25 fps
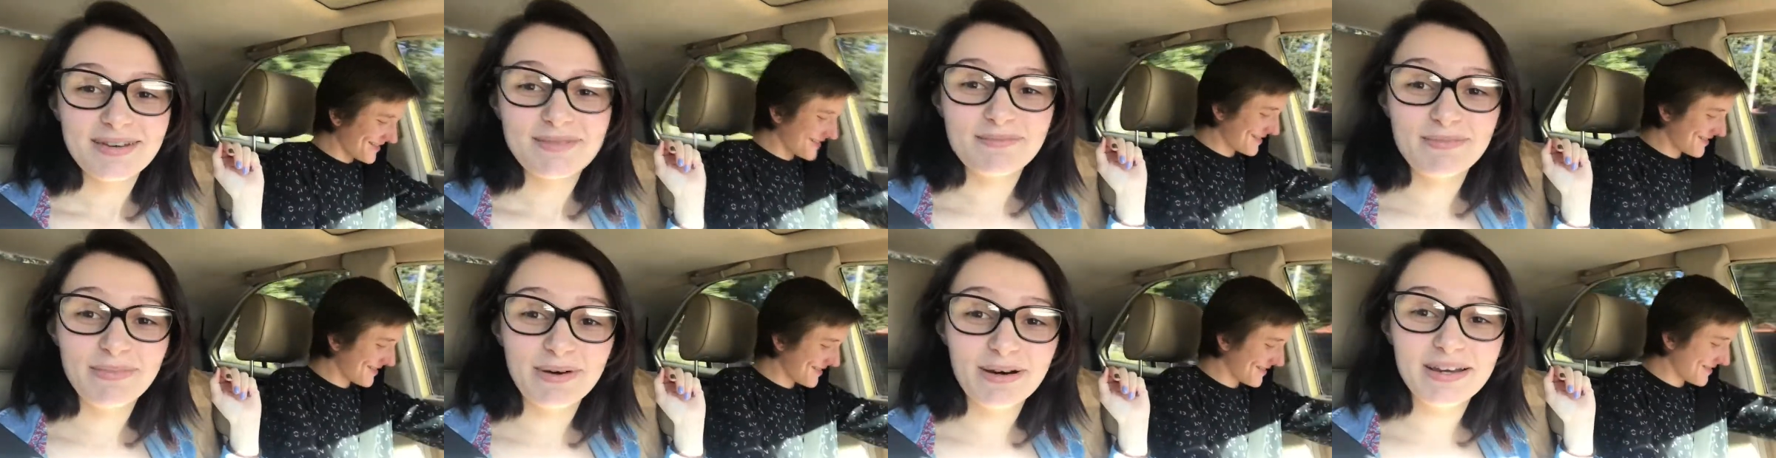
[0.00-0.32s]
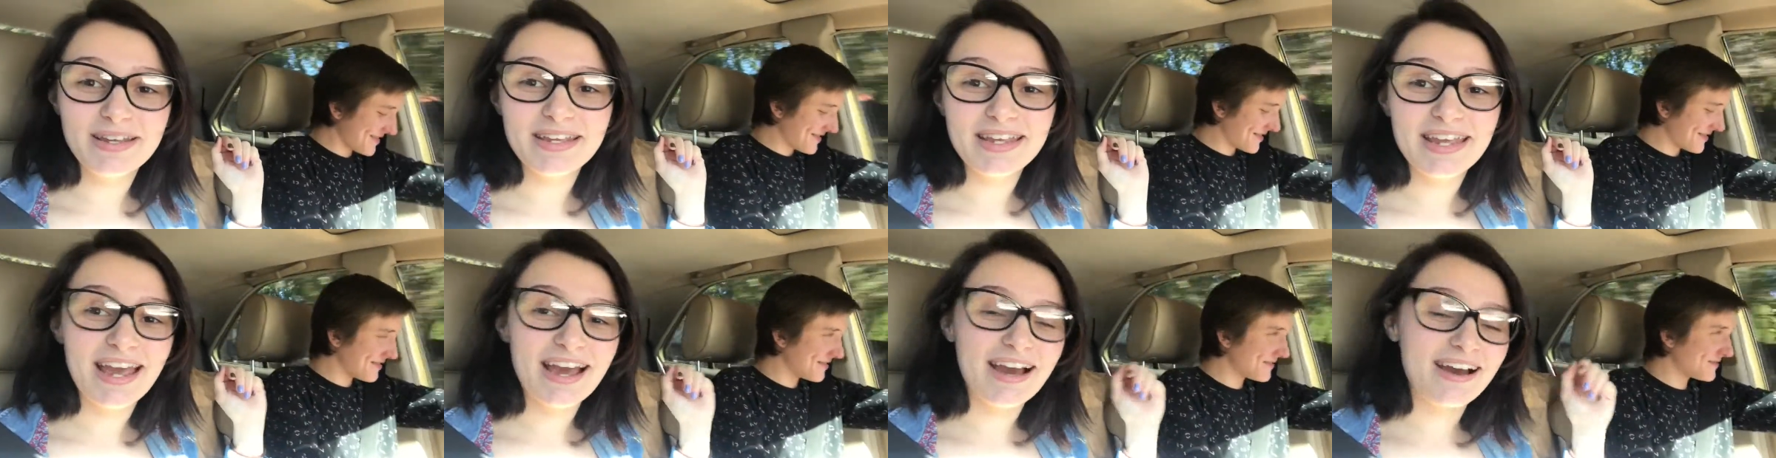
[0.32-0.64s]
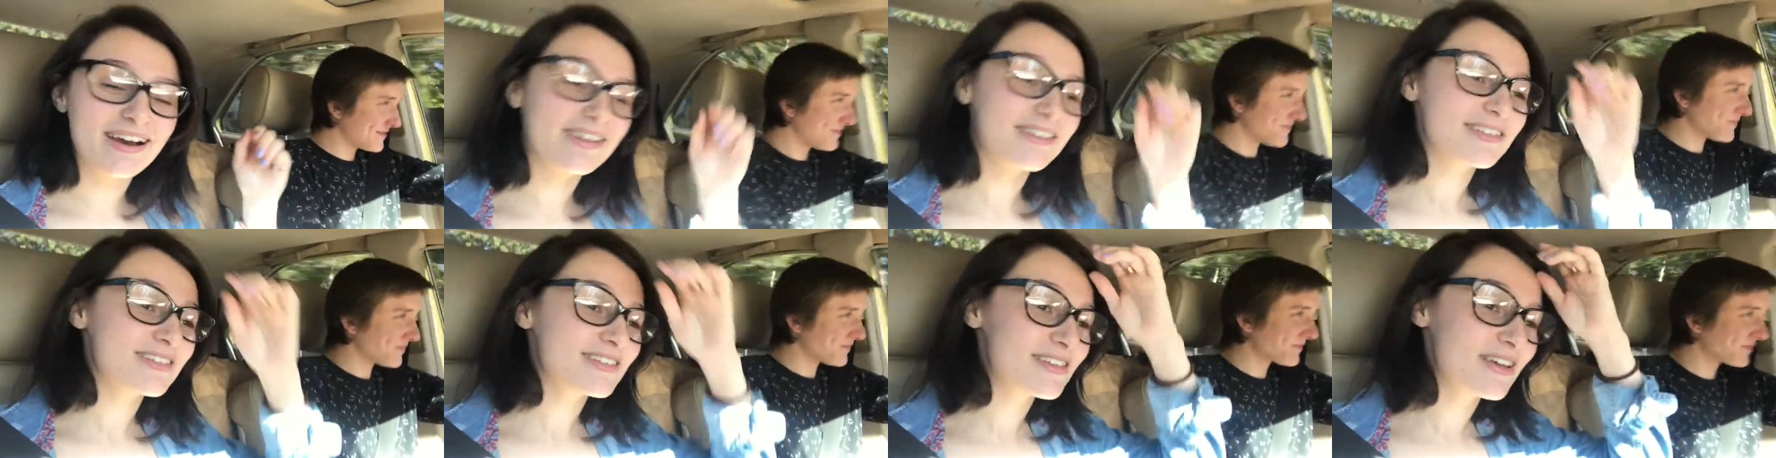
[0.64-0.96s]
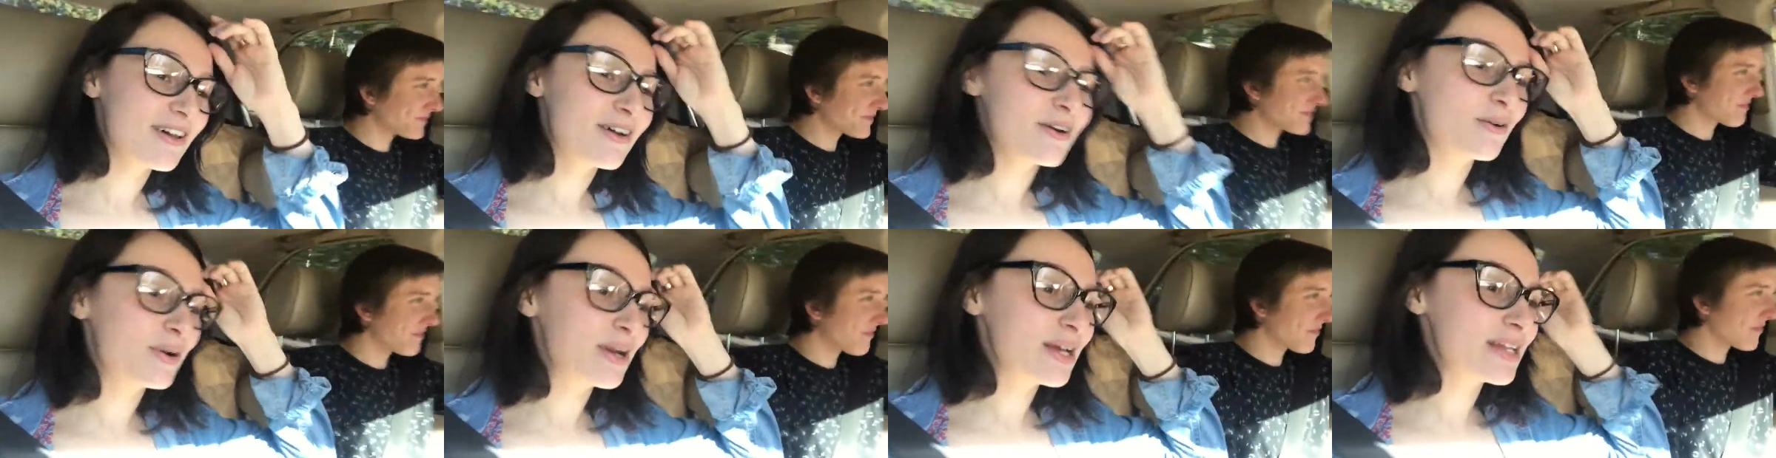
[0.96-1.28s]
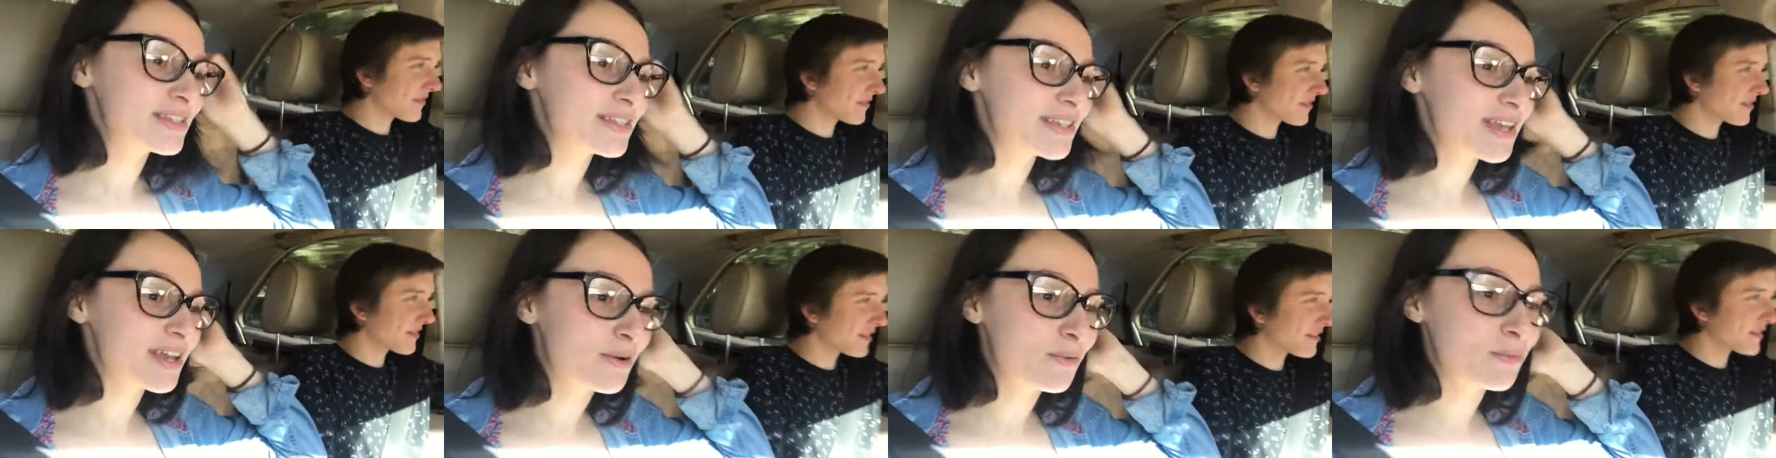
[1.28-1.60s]
Speaker 1: But yeah, so
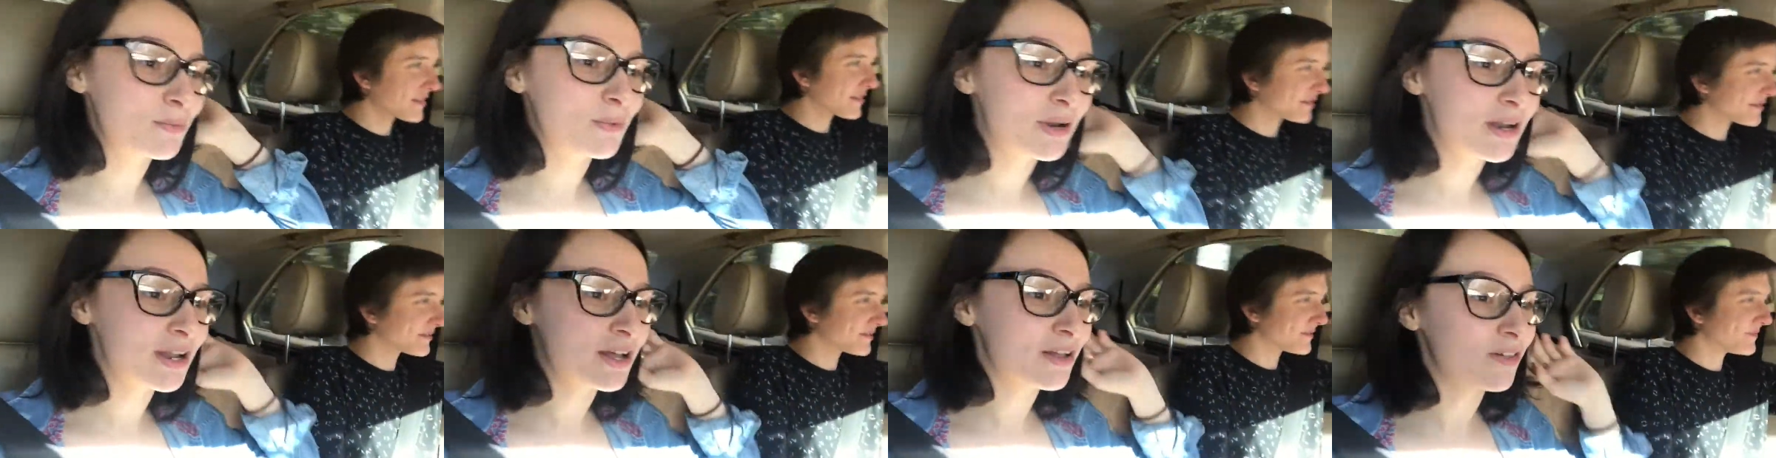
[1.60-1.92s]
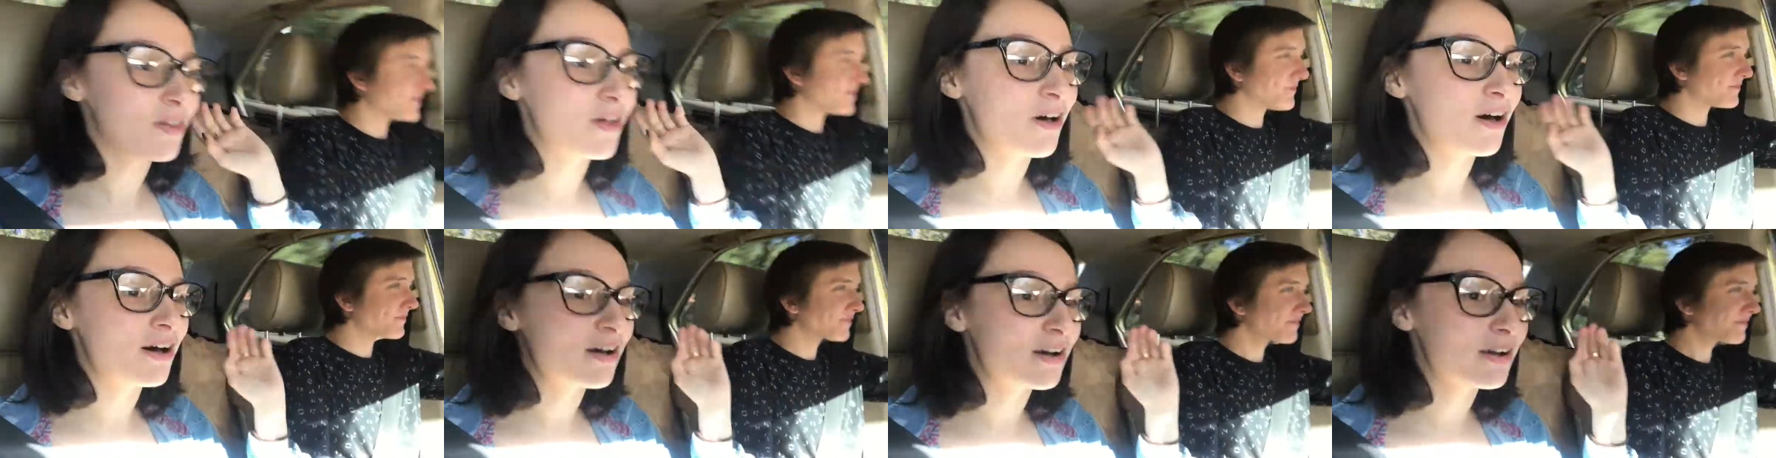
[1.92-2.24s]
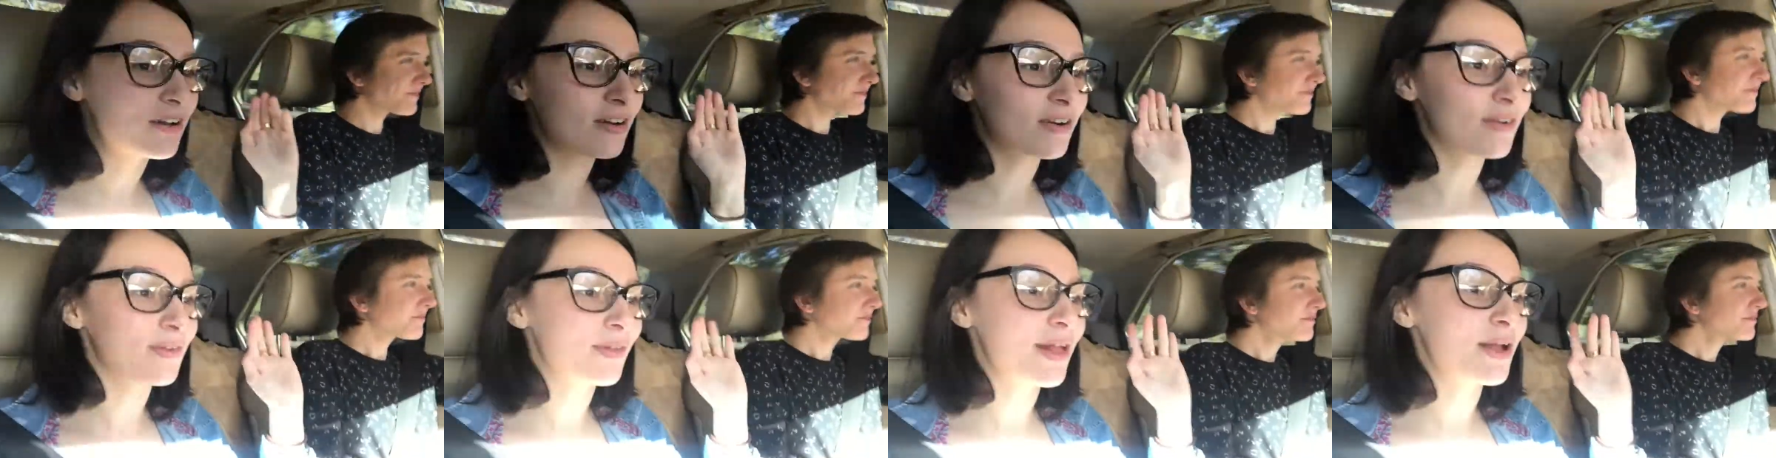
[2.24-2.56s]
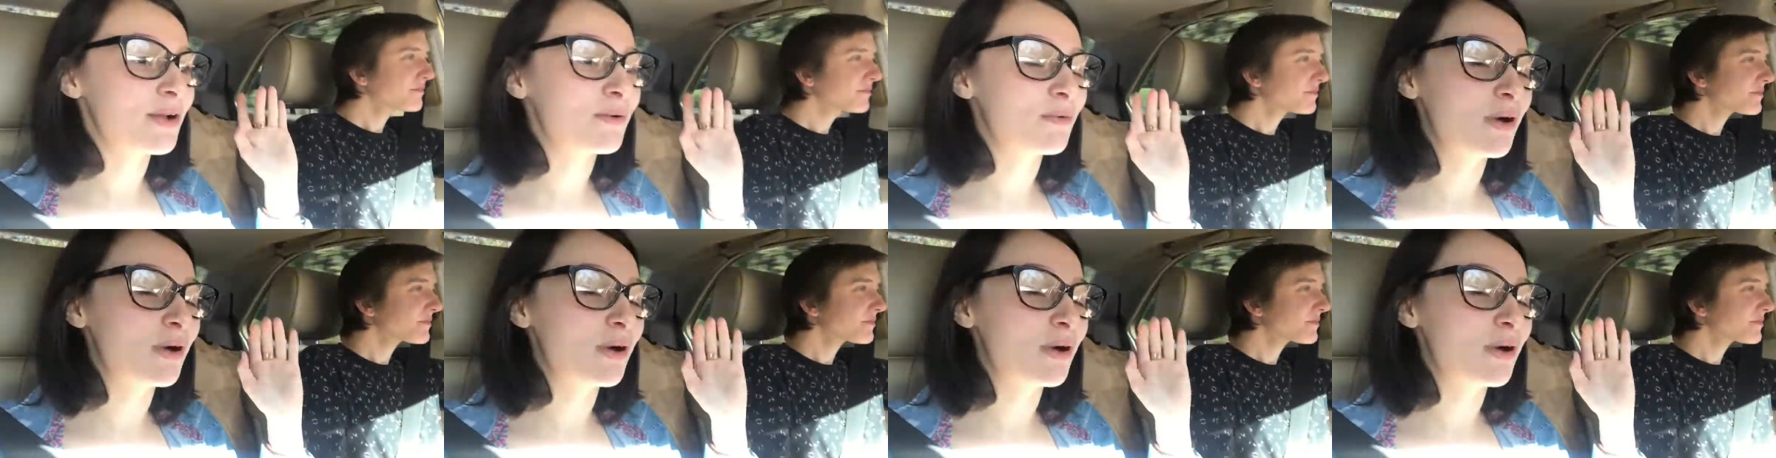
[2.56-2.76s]
it's like 1 o'clock or like